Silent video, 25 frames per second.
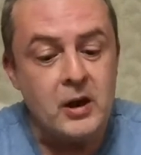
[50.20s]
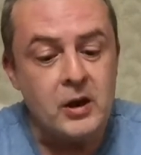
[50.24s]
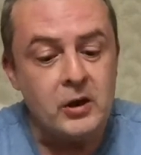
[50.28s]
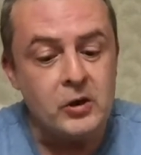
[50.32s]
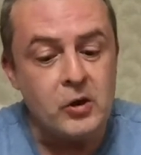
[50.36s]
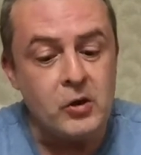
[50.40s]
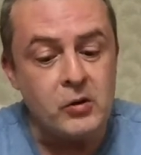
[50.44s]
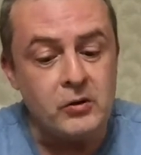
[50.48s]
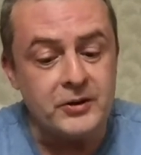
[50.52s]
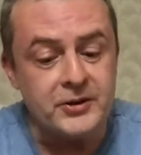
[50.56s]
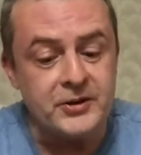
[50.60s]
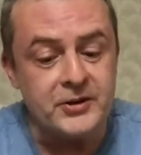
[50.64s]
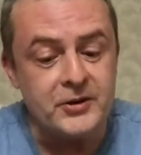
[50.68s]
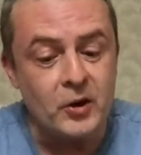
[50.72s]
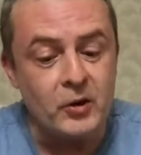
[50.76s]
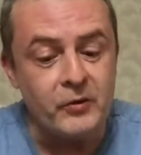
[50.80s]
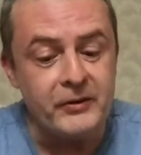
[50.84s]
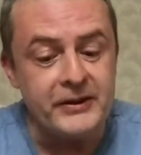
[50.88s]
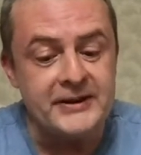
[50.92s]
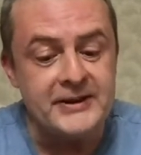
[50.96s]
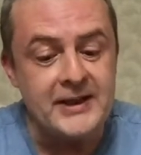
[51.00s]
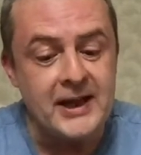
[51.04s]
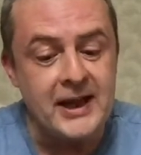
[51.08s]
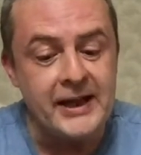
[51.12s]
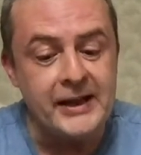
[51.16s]
Cooke's
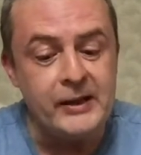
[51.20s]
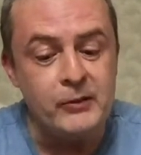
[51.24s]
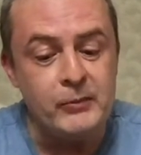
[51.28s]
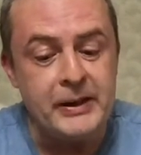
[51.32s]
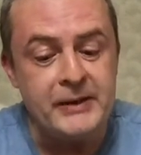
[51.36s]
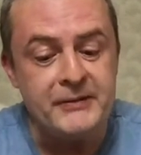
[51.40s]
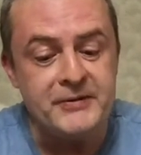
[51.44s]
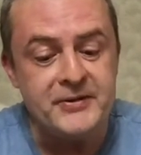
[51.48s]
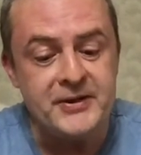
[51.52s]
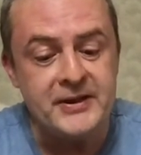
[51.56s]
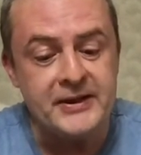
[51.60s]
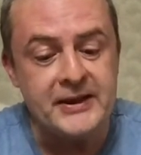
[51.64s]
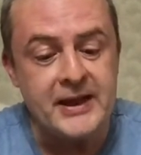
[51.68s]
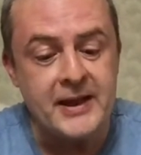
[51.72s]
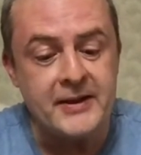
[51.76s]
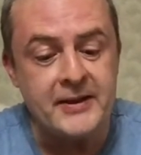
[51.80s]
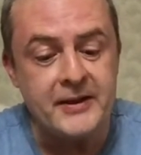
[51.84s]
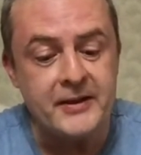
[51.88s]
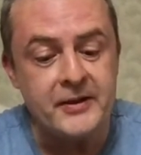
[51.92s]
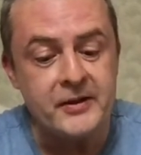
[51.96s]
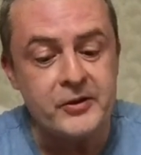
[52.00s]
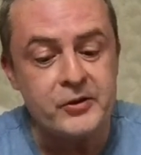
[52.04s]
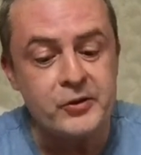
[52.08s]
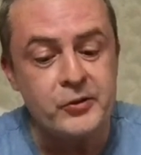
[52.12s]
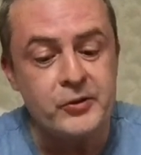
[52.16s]
storytelling weaves together
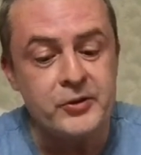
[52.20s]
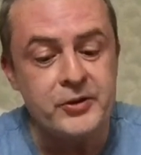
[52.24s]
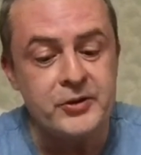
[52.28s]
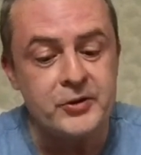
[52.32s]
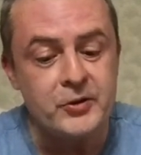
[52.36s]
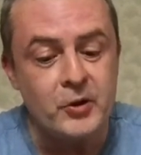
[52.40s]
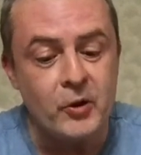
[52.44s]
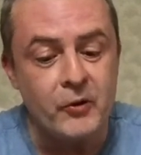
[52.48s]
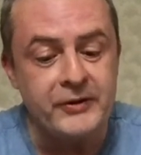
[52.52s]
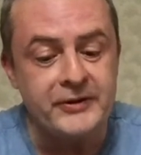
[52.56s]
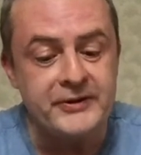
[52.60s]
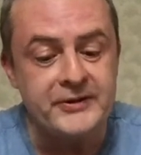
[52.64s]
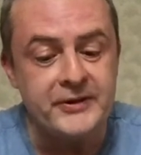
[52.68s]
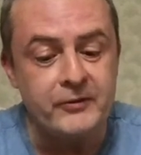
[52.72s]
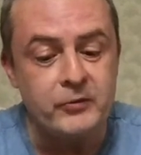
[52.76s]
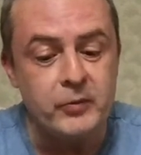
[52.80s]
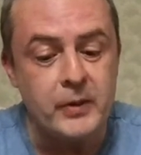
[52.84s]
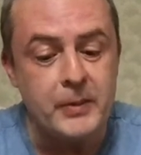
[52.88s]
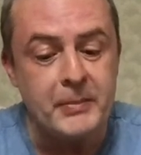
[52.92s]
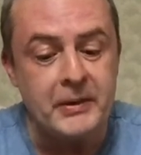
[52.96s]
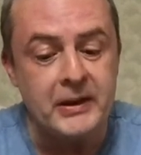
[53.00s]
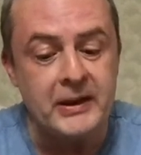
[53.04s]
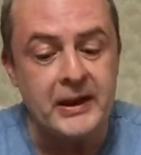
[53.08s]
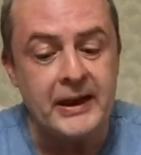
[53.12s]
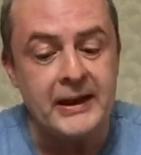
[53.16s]
the true stories of
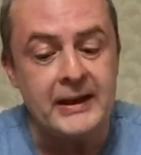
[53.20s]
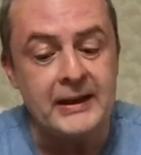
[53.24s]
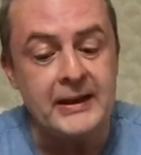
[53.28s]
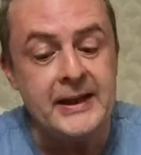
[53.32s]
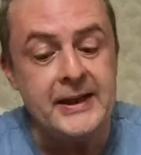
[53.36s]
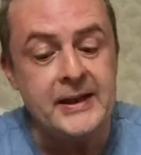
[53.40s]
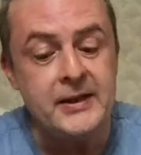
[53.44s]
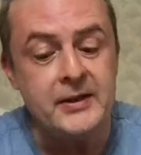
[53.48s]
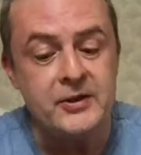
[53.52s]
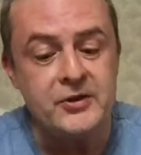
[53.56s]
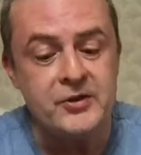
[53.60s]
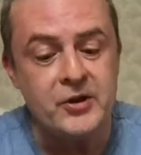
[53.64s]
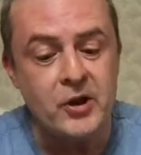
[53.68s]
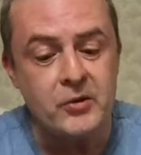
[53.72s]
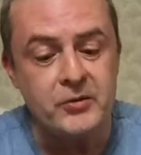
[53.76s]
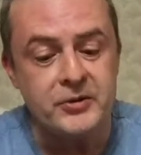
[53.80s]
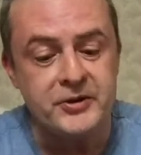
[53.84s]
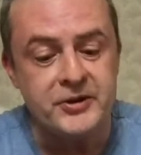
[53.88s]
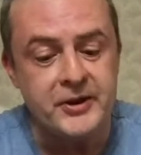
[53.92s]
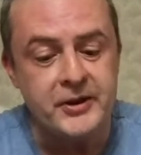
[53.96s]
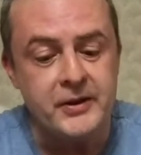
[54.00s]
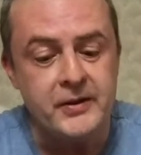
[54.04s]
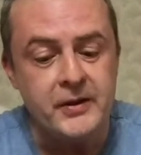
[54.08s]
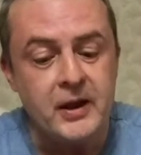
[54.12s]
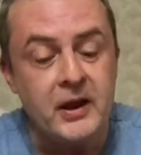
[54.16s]
women like Lynn
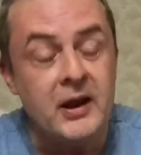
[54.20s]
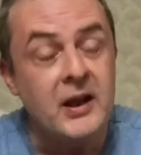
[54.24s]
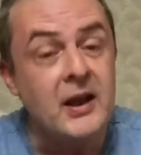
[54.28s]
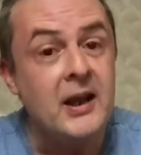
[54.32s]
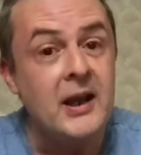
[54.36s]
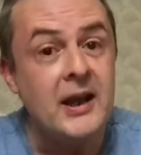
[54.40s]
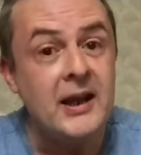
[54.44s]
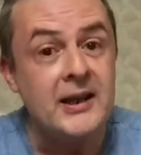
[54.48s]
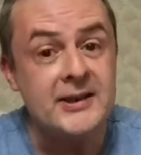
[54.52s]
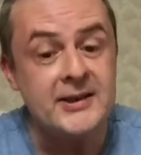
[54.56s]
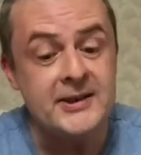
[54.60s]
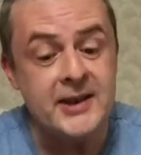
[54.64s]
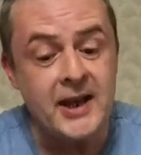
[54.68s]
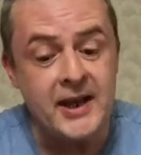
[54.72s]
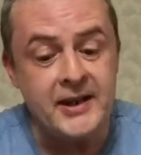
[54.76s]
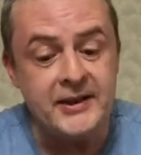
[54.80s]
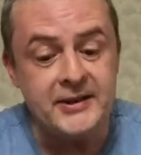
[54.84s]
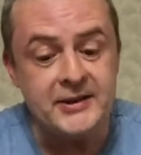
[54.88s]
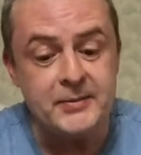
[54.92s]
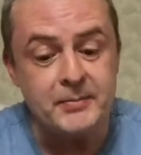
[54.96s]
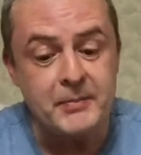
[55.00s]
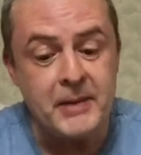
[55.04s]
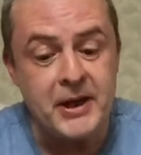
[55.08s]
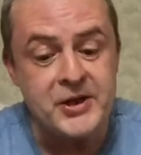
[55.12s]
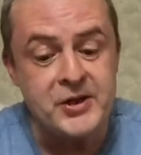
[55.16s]
Toten, a
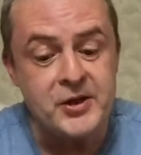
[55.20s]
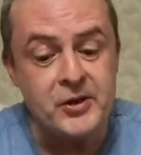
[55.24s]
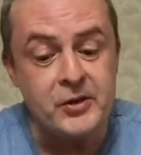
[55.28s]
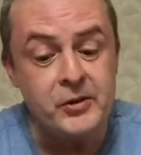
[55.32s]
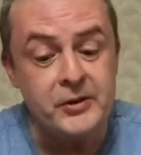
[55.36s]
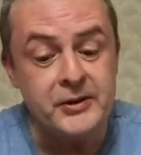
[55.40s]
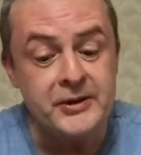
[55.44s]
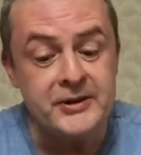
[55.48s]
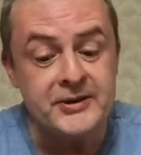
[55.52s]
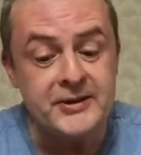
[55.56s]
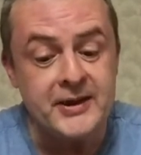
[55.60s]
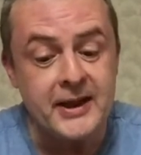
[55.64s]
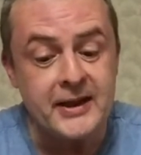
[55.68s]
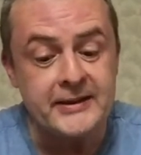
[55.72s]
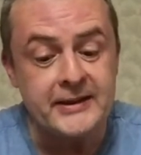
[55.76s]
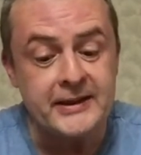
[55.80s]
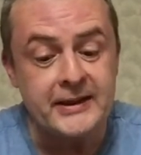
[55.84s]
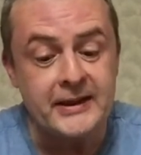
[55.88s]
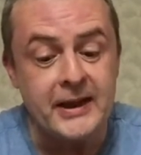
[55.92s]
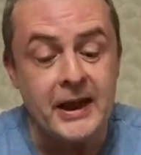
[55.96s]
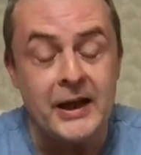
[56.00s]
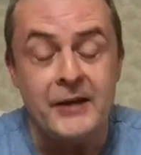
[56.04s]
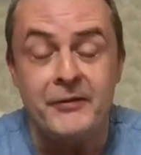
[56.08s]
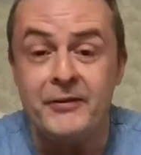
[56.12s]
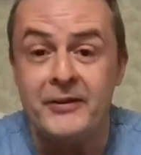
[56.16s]
science major who decided
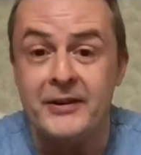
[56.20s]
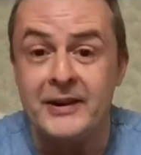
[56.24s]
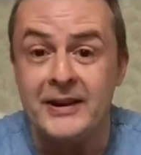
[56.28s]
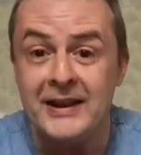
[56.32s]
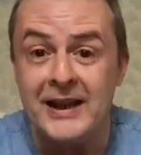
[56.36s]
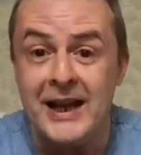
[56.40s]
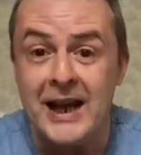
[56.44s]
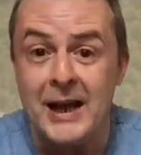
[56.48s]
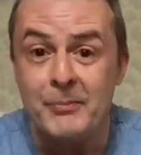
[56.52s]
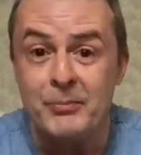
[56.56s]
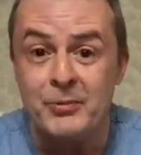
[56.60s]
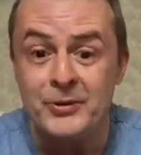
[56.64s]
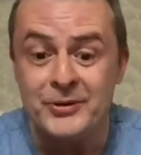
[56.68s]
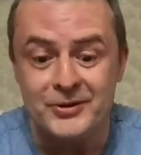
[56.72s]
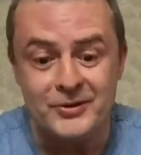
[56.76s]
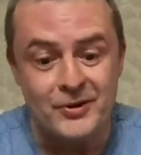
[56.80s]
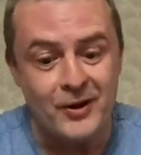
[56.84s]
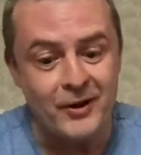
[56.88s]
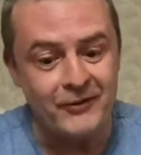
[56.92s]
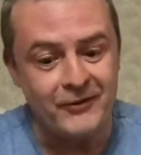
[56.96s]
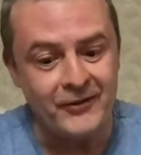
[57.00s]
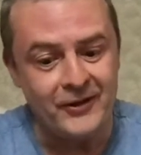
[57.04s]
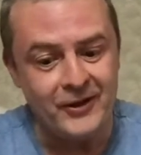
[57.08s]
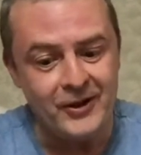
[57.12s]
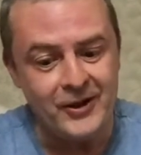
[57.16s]
life in a lab was
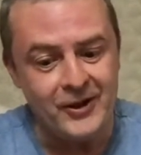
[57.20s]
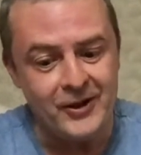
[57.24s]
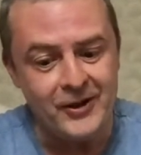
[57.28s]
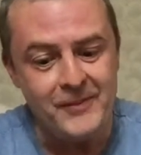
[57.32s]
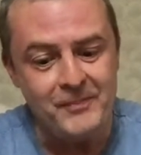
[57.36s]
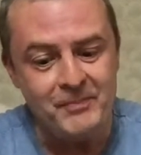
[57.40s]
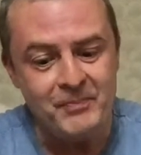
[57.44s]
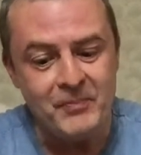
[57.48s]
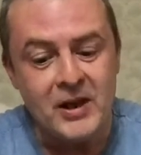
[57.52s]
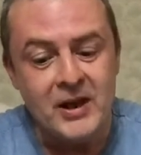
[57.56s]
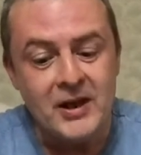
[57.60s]
not for her,